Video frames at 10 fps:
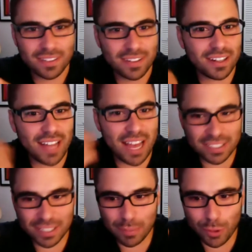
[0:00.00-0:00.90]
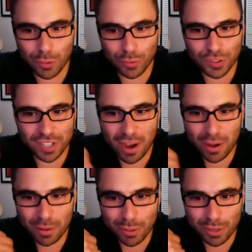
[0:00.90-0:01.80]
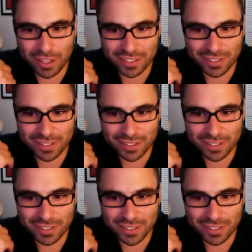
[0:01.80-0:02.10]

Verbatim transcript: classic, beautiful style and putting this